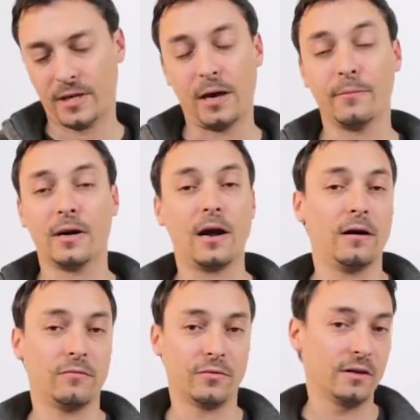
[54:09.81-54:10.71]

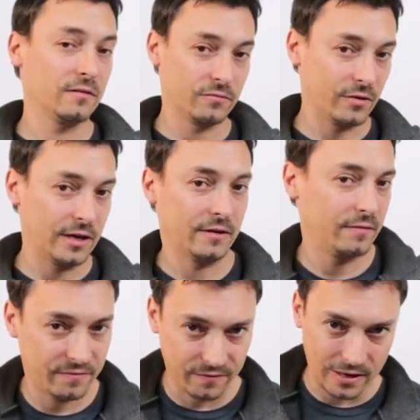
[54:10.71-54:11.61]
camera really
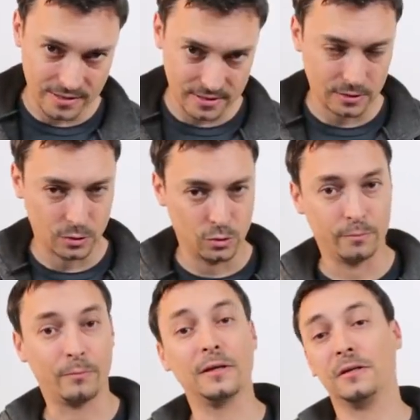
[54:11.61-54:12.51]
fast and
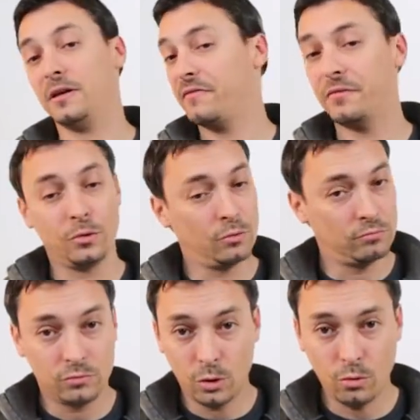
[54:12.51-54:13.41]
good. But if you
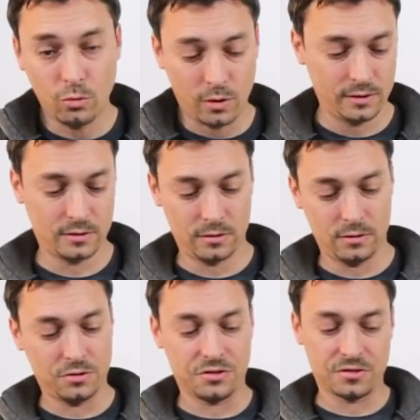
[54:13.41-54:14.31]
don't want,
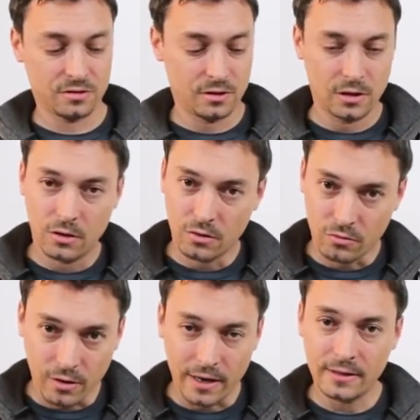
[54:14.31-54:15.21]
you just
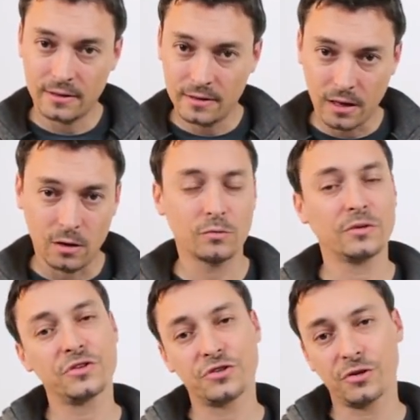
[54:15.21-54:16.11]
write down
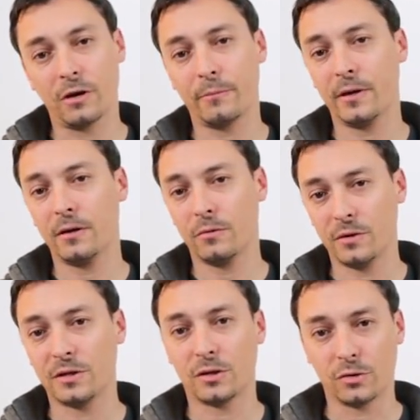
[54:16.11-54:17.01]
with the Sharpie
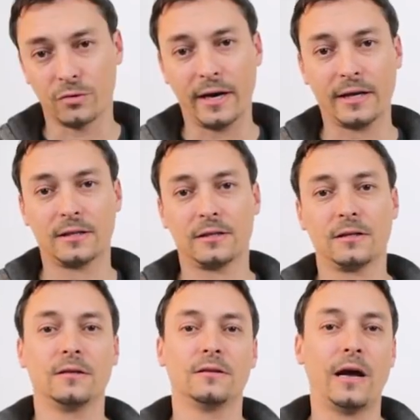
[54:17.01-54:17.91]
with correct
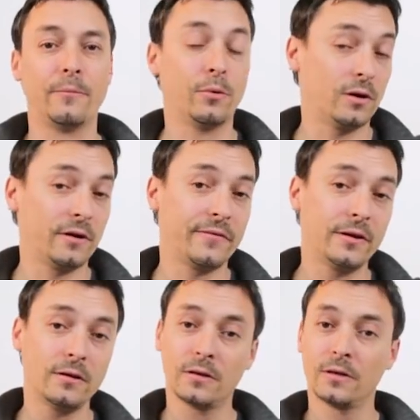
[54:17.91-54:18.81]

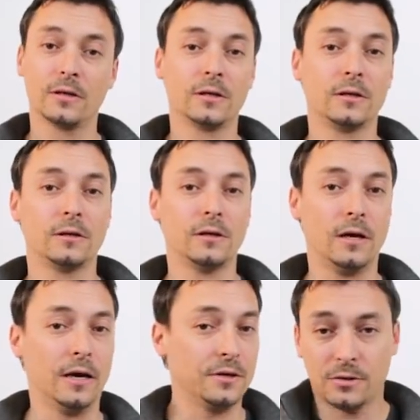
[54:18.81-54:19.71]
typography
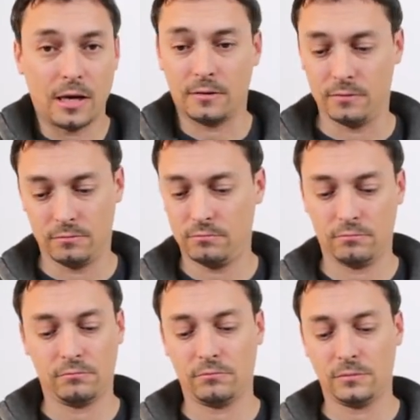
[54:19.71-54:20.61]
and you're done.
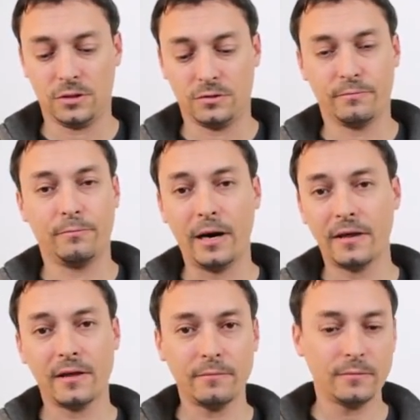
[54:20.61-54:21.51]
Just buy
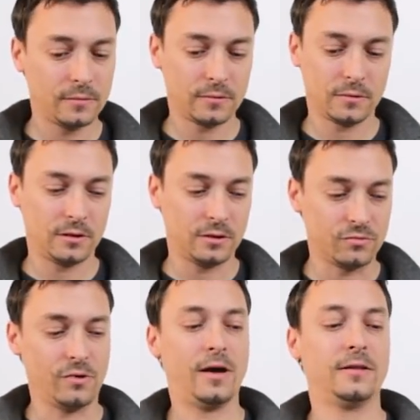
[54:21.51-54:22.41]
them
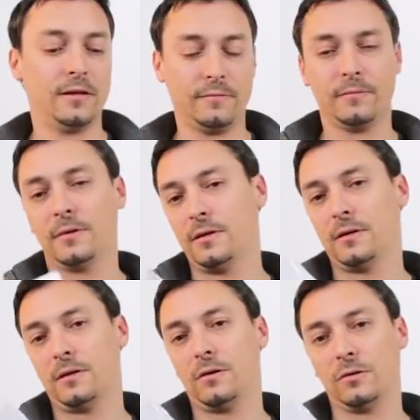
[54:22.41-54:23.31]
and write them
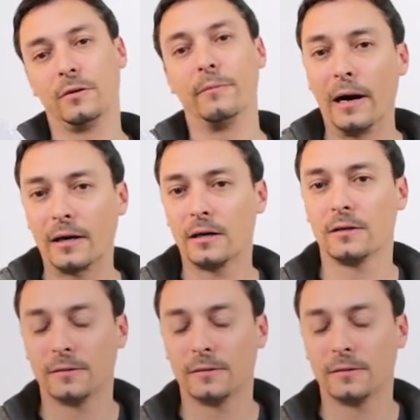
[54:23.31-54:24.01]
on the back.